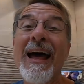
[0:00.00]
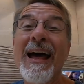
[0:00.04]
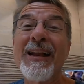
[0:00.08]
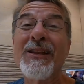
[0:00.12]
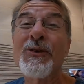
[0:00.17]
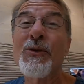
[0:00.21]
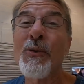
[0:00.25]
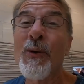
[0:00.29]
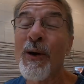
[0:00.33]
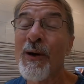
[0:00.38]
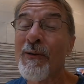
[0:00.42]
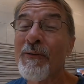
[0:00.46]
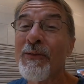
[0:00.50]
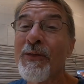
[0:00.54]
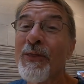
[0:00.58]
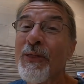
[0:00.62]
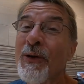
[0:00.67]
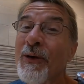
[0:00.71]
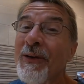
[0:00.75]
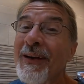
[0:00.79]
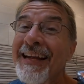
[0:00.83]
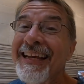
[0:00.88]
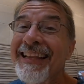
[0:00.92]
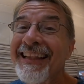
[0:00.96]

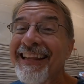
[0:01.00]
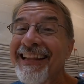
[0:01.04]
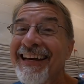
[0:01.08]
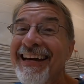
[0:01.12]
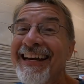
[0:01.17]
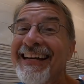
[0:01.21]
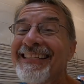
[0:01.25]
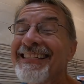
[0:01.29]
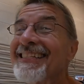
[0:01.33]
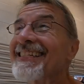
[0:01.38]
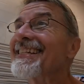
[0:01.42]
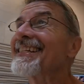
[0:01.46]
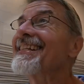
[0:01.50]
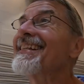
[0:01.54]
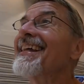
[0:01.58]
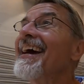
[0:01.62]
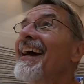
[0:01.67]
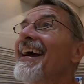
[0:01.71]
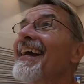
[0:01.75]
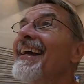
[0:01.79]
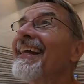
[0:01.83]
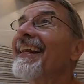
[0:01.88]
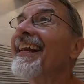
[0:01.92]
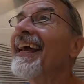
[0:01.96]
12:30 last
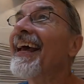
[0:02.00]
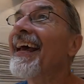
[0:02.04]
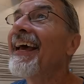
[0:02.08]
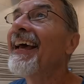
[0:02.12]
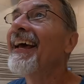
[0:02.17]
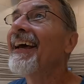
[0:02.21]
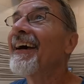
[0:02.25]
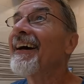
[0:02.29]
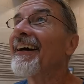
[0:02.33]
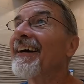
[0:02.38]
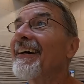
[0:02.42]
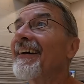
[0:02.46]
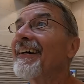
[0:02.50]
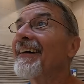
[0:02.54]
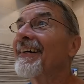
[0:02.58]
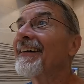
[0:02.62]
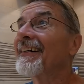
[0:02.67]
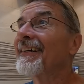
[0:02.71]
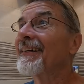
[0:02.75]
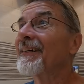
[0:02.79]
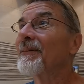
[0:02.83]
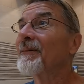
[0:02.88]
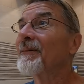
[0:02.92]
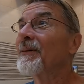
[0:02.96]
night.
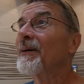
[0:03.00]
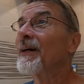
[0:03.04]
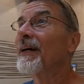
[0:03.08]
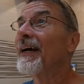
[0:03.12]
Uh,